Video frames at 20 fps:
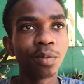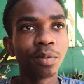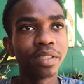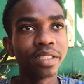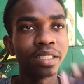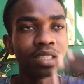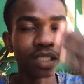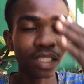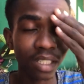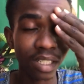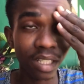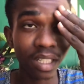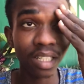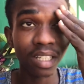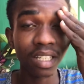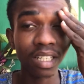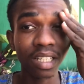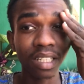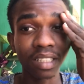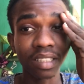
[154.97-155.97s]
but
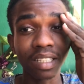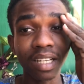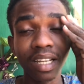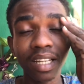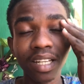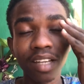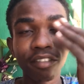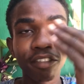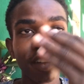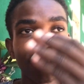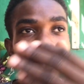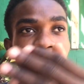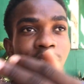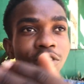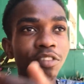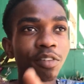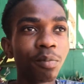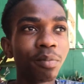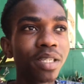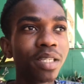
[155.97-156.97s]
that ain't available
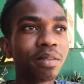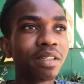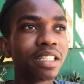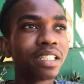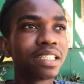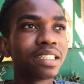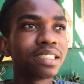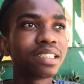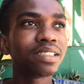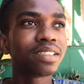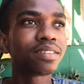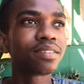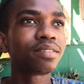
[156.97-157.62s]
for me because